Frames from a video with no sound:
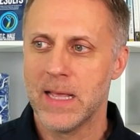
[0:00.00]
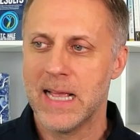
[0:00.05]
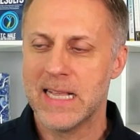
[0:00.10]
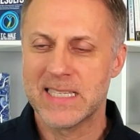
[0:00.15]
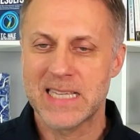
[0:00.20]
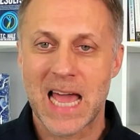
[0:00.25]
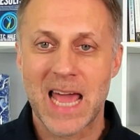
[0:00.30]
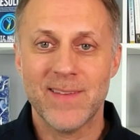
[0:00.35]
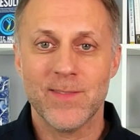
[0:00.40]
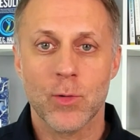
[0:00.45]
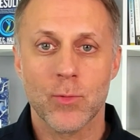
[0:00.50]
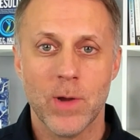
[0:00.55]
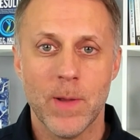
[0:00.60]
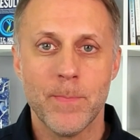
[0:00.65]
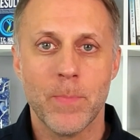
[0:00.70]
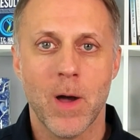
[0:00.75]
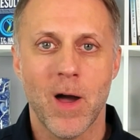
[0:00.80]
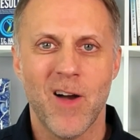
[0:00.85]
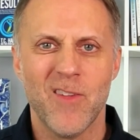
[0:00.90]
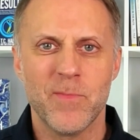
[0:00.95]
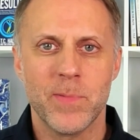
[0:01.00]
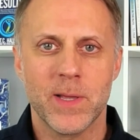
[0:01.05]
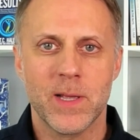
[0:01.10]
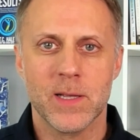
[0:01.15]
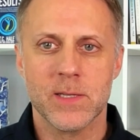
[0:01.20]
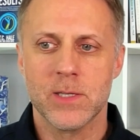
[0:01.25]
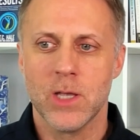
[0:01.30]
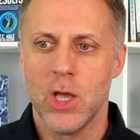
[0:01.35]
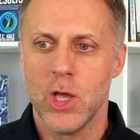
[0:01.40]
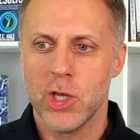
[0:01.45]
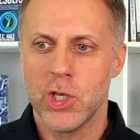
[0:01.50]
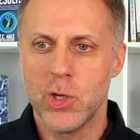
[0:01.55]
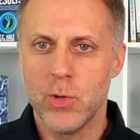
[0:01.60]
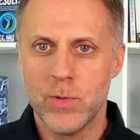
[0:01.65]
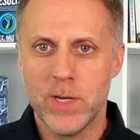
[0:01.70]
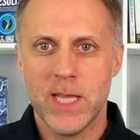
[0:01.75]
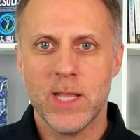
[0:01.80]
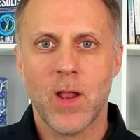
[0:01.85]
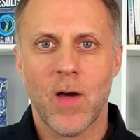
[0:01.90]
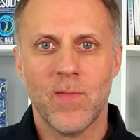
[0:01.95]
it's kind of a ripoff because you
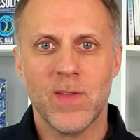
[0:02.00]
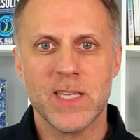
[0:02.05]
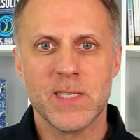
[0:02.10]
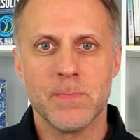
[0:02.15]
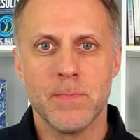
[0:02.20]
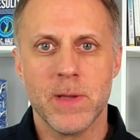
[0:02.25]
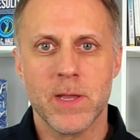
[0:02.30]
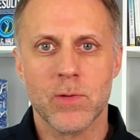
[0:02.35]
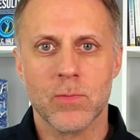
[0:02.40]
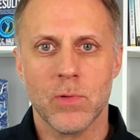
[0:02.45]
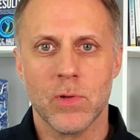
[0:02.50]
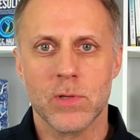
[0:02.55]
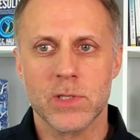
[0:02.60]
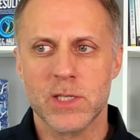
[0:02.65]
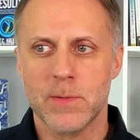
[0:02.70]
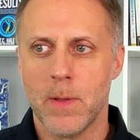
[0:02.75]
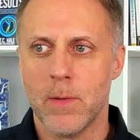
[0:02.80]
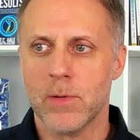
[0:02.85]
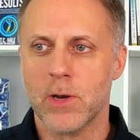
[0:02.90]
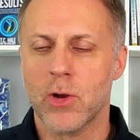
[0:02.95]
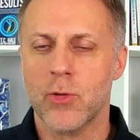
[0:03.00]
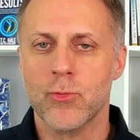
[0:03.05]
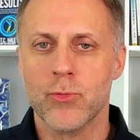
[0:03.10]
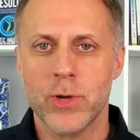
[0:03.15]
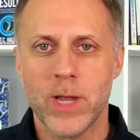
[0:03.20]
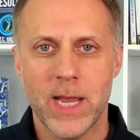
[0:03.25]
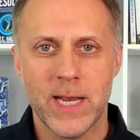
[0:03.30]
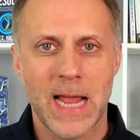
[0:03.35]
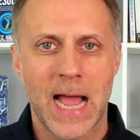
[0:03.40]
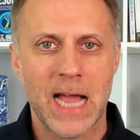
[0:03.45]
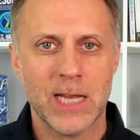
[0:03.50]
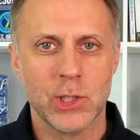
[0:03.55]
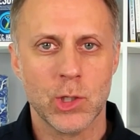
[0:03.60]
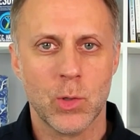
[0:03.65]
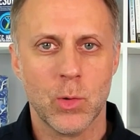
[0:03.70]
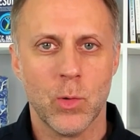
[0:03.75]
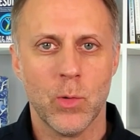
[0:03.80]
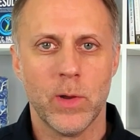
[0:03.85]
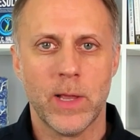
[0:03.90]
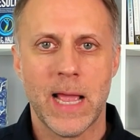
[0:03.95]
need all these minerals to be able to create
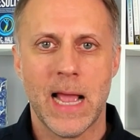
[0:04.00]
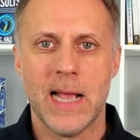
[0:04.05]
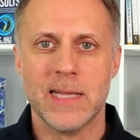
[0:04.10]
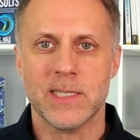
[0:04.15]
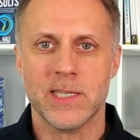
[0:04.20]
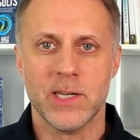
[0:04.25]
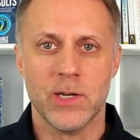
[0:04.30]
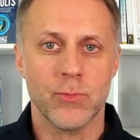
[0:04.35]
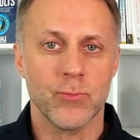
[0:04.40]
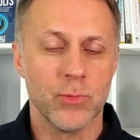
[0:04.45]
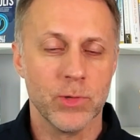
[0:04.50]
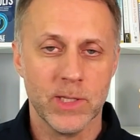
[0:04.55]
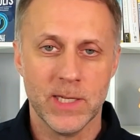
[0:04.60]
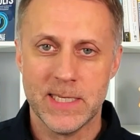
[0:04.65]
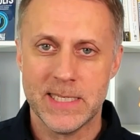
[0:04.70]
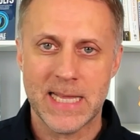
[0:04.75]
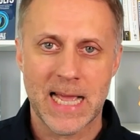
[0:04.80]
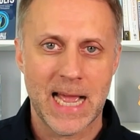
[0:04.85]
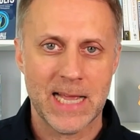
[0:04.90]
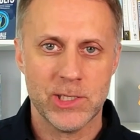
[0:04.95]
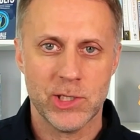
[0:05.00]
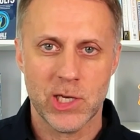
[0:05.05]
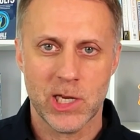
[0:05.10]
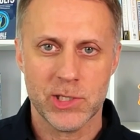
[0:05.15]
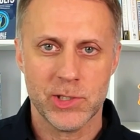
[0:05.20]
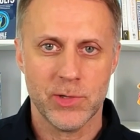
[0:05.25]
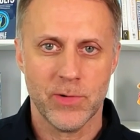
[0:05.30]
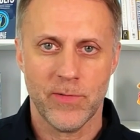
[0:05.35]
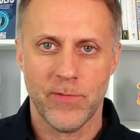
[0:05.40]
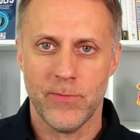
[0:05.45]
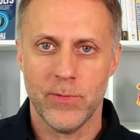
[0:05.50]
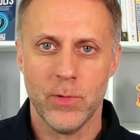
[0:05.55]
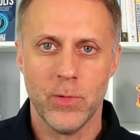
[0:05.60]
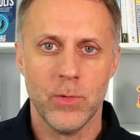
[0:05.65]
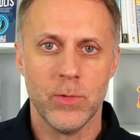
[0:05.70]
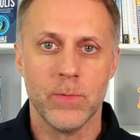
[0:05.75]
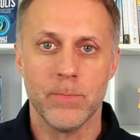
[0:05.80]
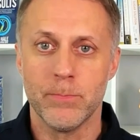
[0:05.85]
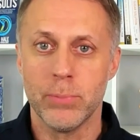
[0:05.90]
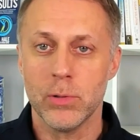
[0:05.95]
hydrochloric acid and really digest your
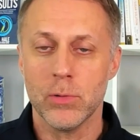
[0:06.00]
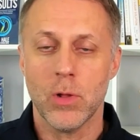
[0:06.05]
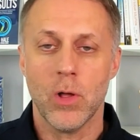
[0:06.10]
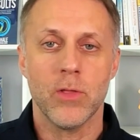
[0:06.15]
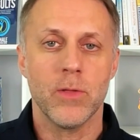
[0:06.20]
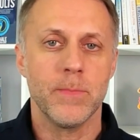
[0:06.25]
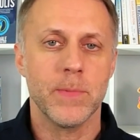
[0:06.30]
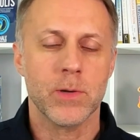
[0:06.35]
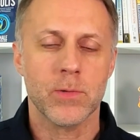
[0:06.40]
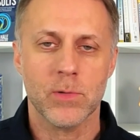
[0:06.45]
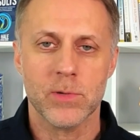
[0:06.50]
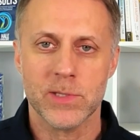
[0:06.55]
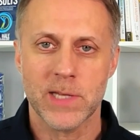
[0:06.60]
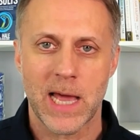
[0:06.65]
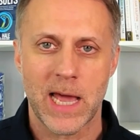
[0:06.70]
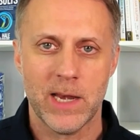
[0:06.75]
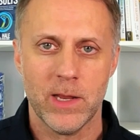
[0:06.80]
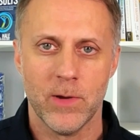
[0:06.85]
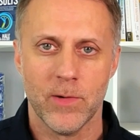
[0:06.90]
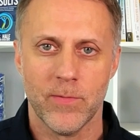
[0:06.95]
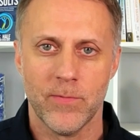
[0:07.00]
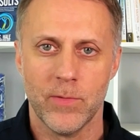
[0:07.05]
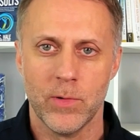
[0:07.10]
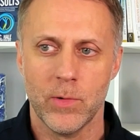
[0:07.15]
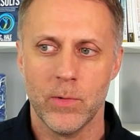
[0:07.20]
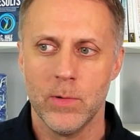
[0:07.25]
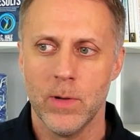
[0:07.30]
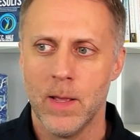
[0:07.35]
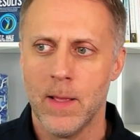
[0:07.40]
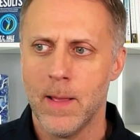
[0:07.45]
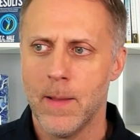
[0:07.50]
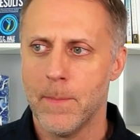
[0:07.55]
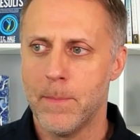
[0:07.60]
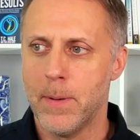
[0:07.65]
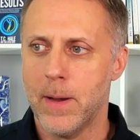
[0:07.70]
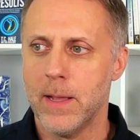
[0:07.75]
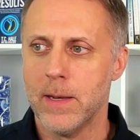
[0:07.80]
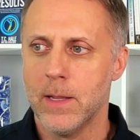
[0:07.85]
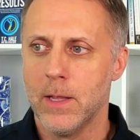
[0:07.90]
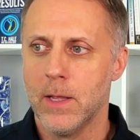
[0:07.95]
food and pull all the minerals out of your food.
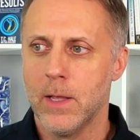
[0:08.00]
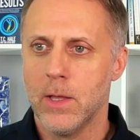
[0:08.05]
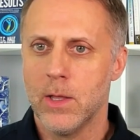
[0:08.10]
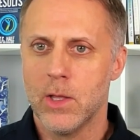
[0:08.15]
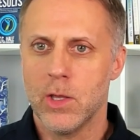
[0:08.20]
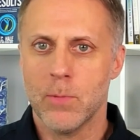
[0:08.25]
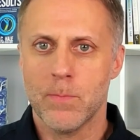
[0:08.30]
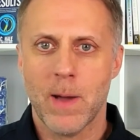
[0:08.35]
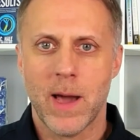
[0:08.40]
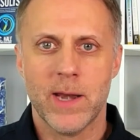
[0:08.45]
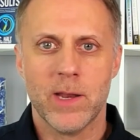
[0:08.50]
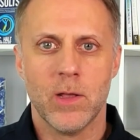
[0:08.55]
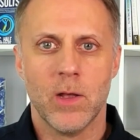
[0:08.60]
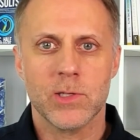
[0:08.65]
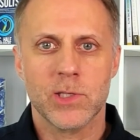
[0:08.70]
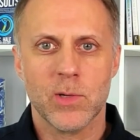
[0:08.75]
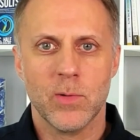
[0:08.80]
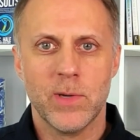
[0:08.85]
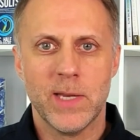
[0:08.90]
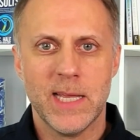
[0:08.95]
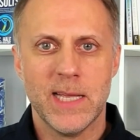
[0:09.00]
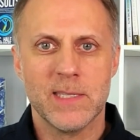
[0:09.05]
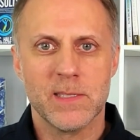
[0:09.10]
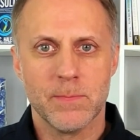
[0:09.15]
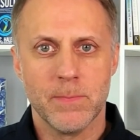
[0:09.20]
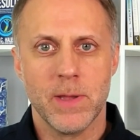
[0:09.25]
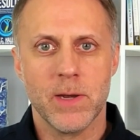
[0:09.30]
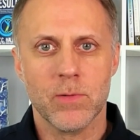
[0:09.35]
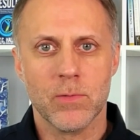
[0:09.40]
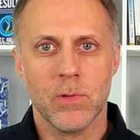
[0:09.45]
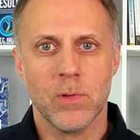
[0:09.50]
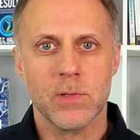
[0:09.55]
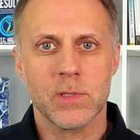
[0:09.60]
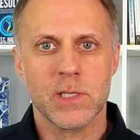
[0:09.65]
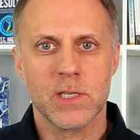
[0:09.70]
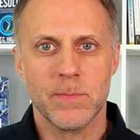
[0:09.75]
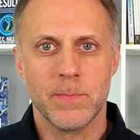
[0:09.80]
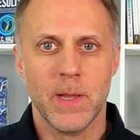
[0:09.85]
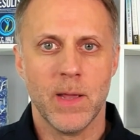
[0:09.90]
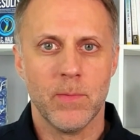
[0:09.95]
But your body also needs minerals
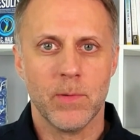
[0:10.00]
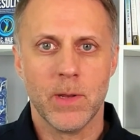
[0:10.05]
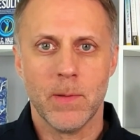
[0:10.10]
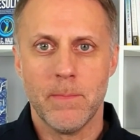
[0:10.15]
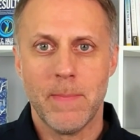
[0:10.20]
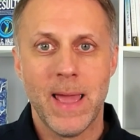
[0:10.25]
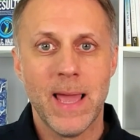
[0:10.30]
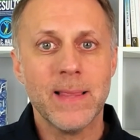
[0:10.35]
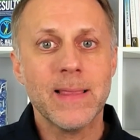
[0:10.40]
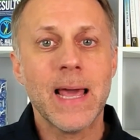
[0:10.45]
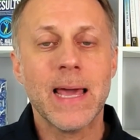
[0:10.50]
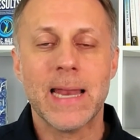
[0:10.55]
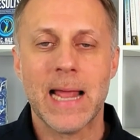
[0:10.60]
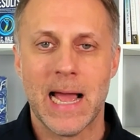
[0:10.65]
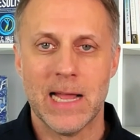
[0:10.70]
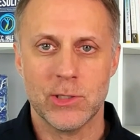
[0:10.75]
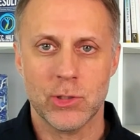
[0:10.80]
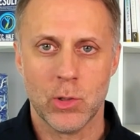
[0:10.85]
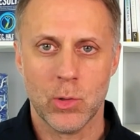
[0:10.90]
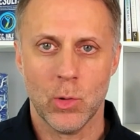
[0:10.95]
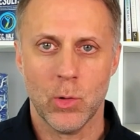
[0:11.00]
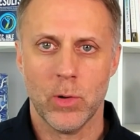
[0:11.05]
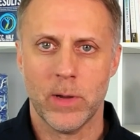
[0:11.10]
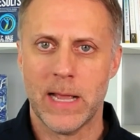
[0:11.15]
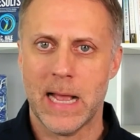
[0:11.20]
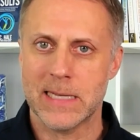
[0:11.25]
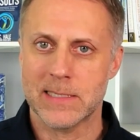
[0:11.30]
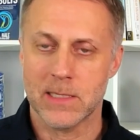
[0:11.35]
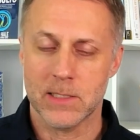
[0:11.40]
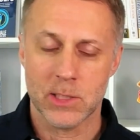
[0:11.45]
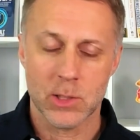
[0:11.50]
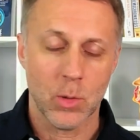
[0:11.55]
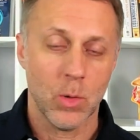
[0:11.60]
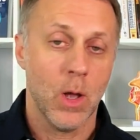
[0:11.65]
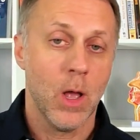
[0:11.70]
to be able to make that hydrochloric acid. So